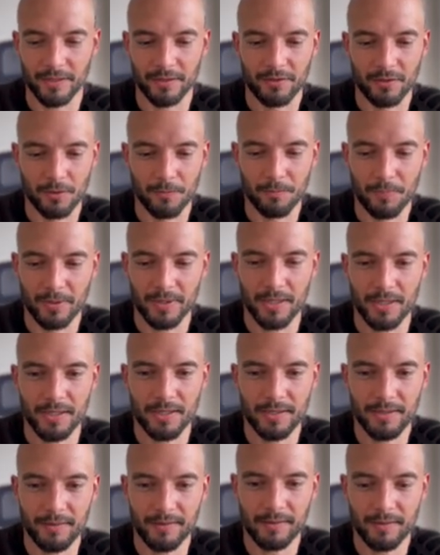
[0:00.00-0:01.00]
So
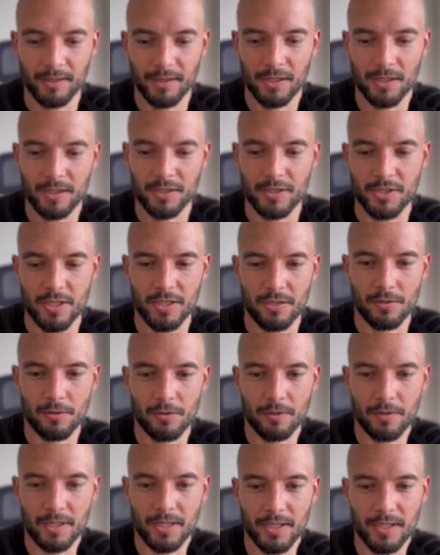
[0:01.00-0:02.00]
please
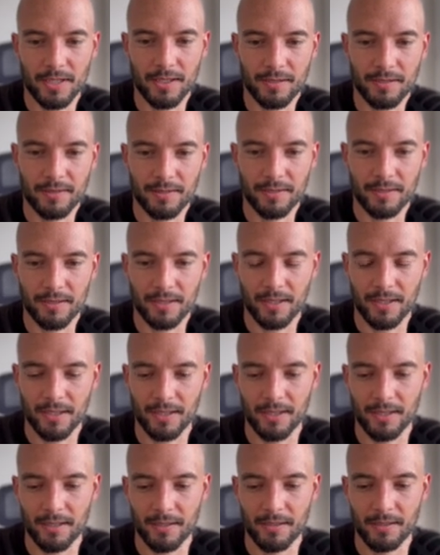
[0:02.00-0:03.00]
generate
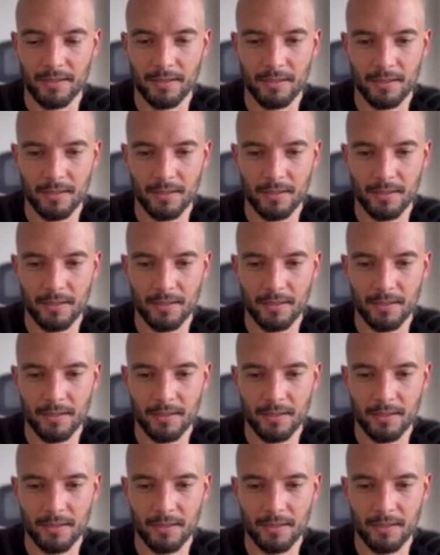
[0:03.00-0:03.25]
a